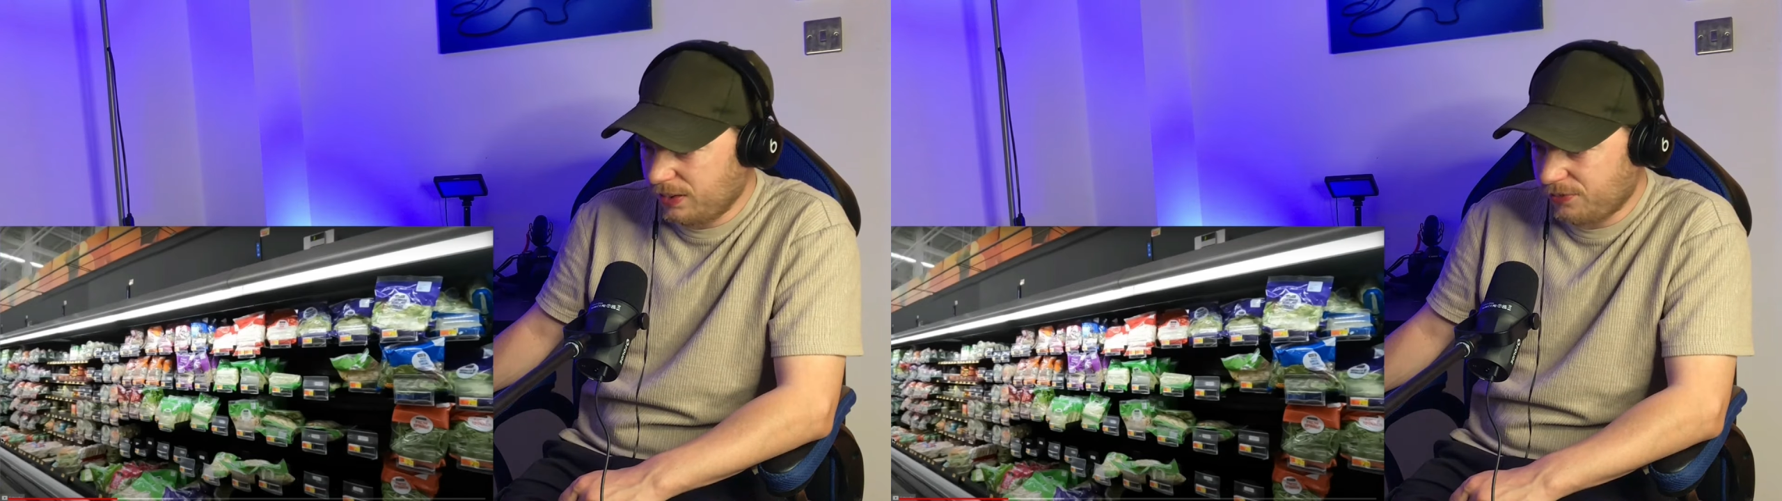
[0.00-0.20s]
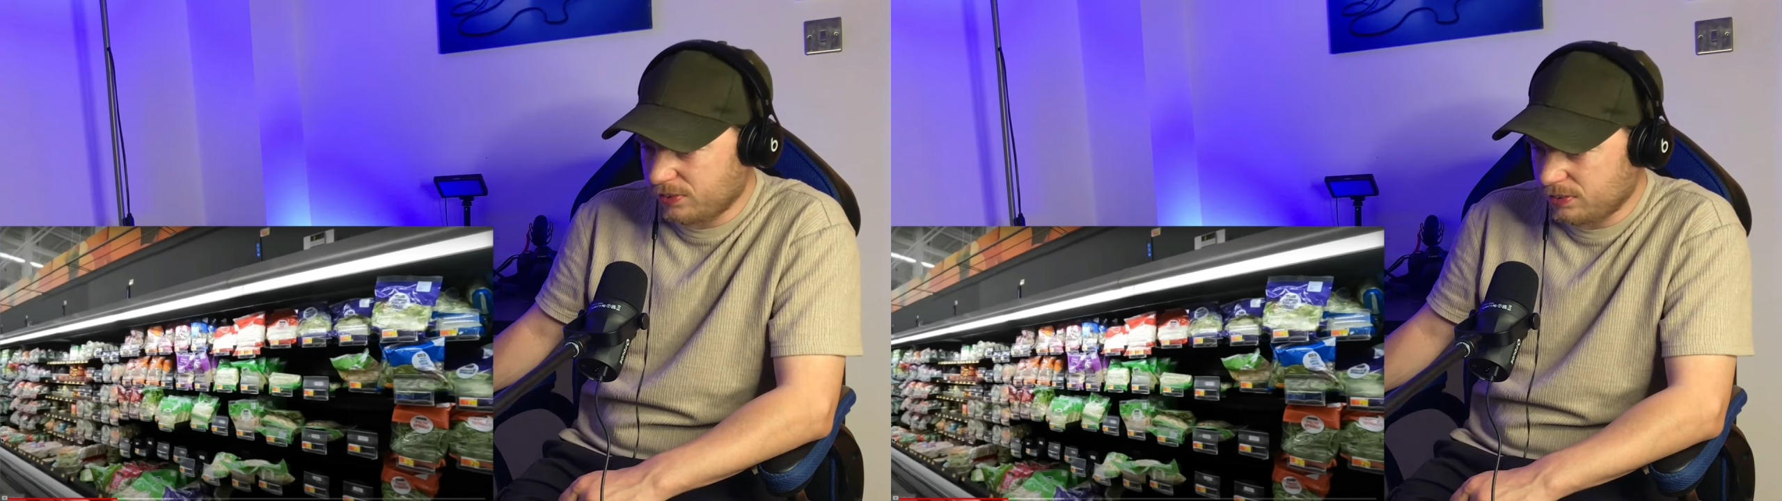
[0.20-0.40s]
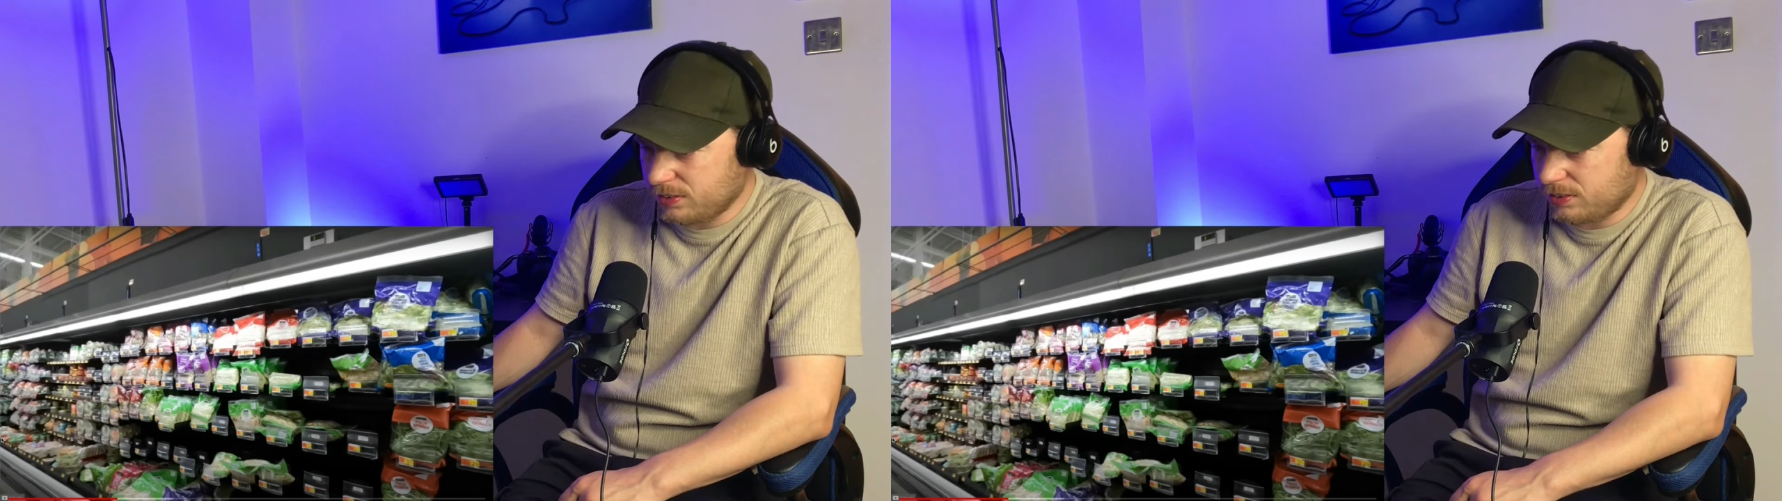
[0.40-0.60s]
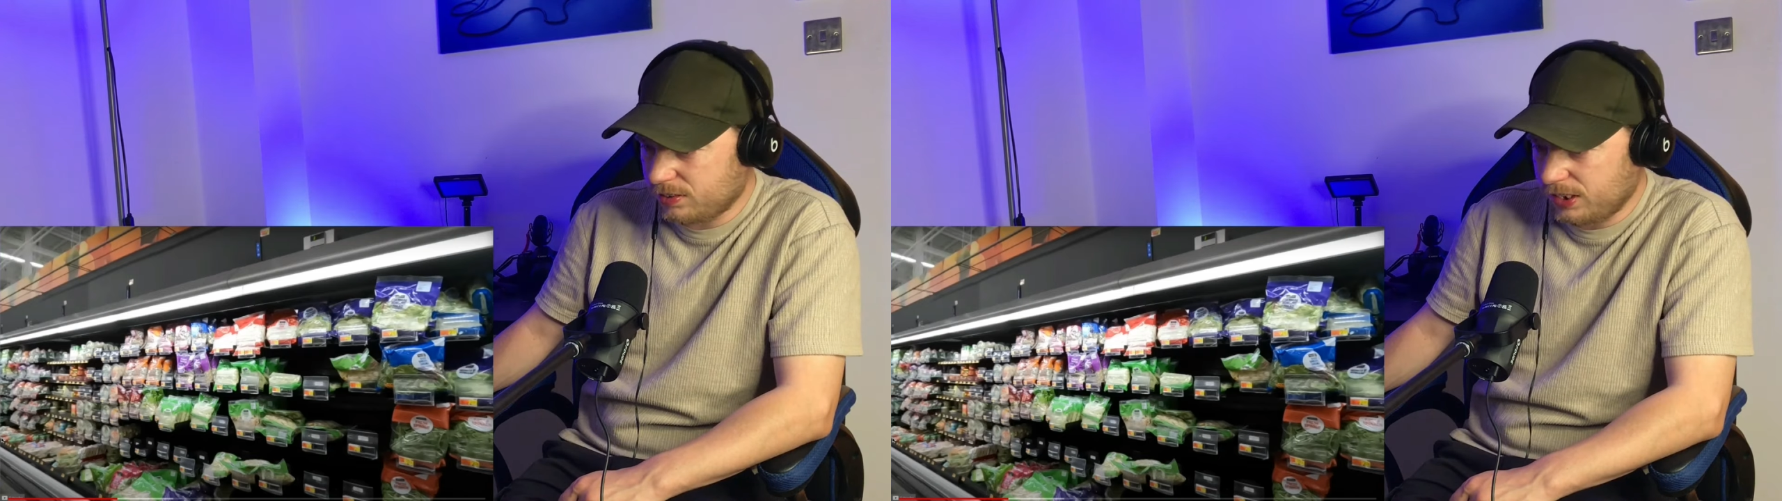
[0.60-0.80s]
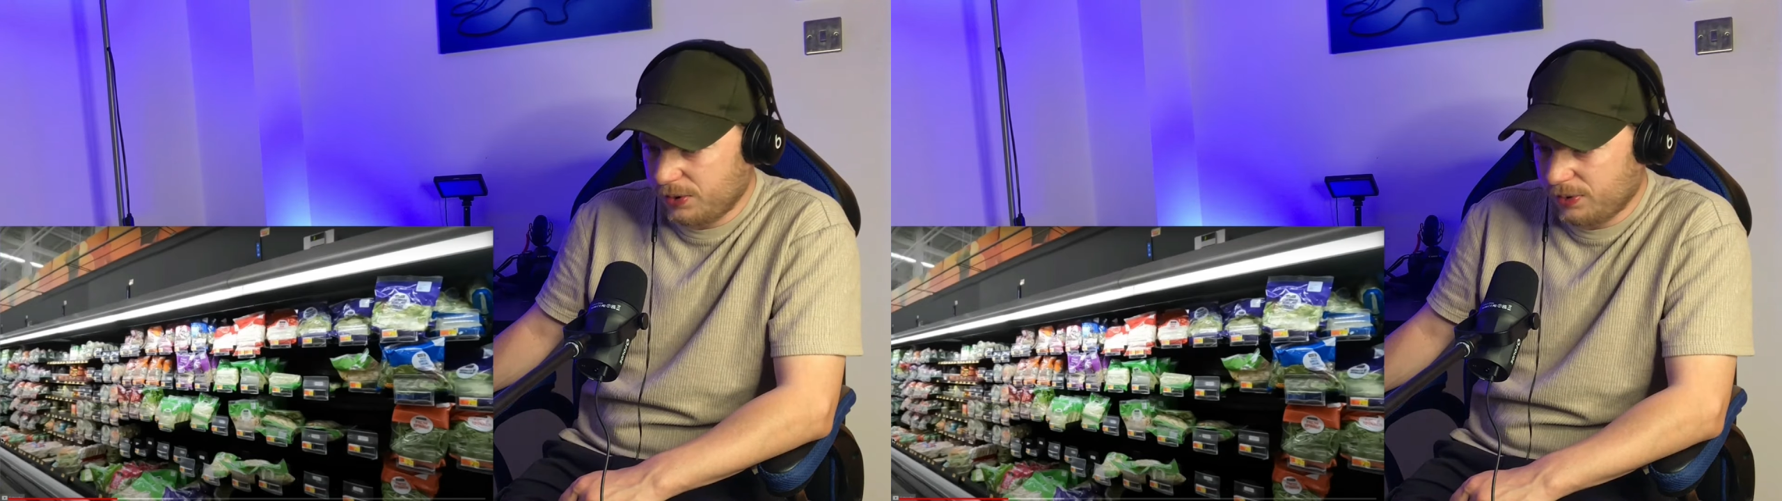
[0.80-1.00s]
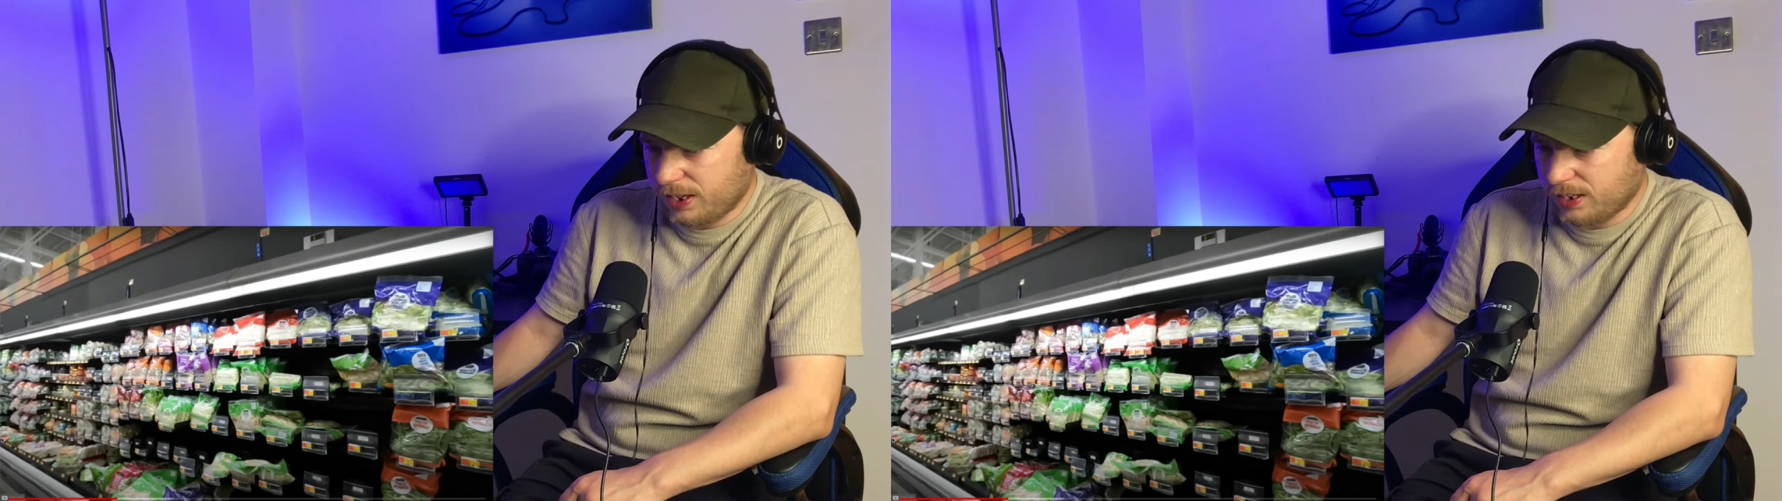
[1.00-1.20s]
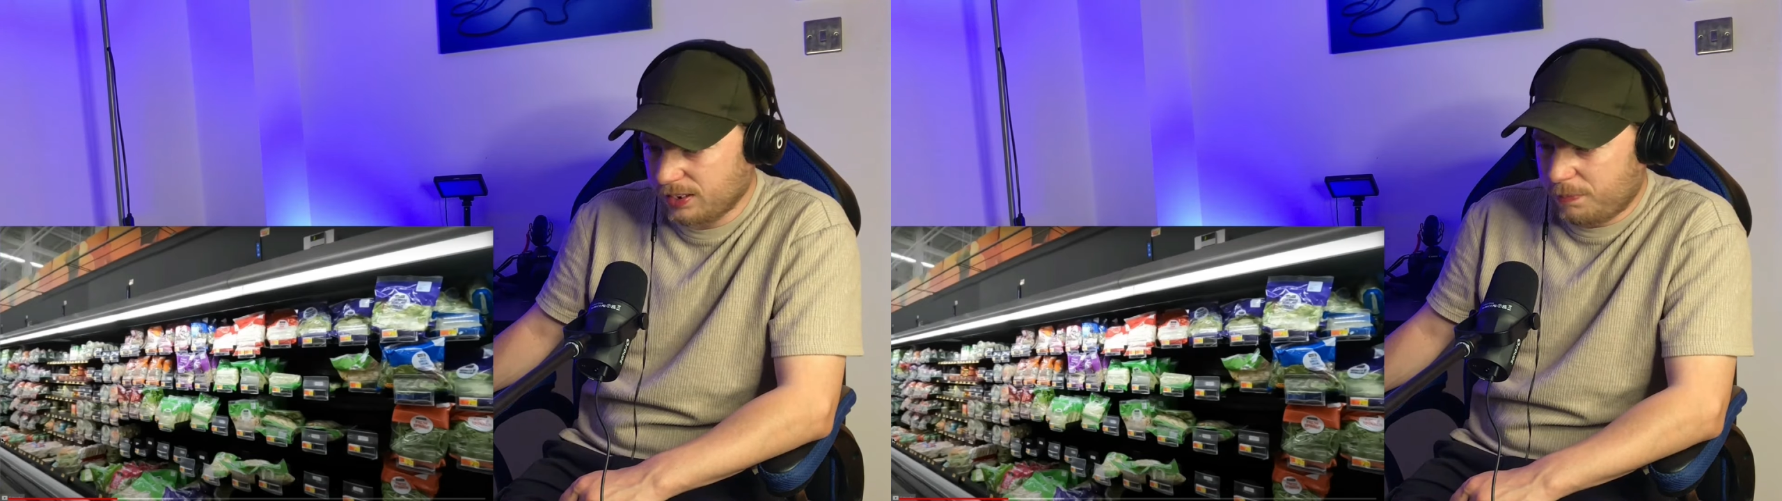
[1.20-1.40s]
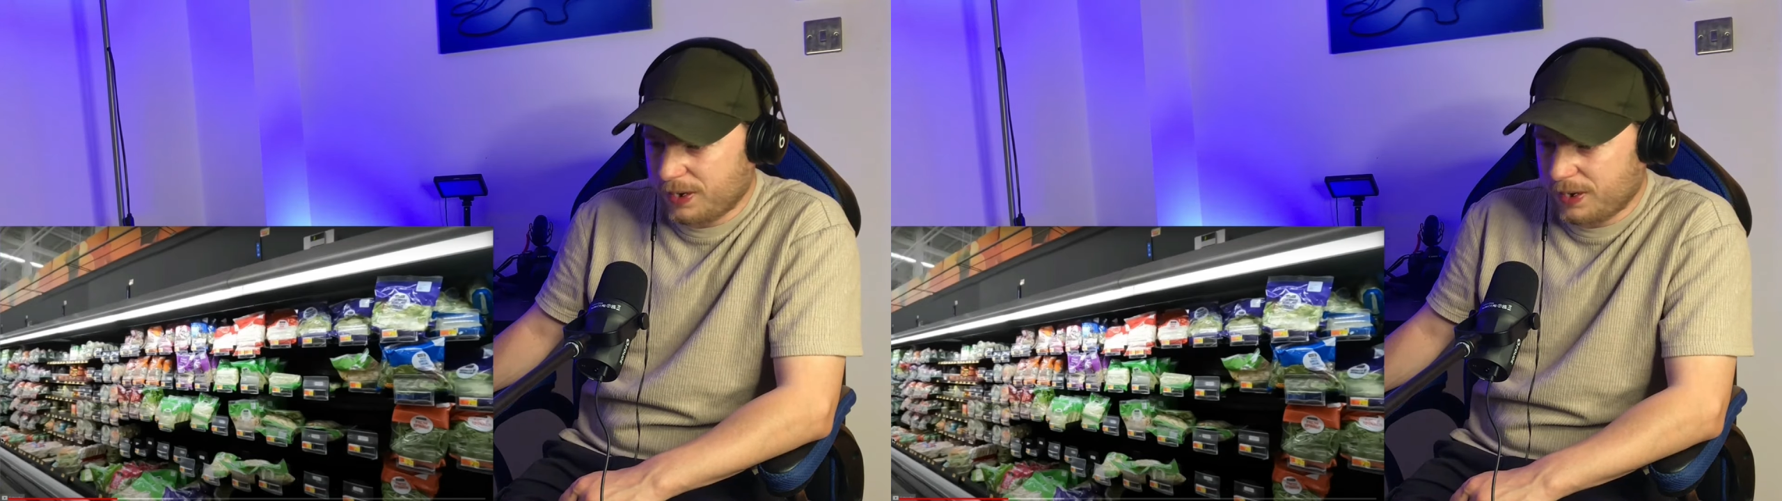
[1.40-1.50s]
different to the UK,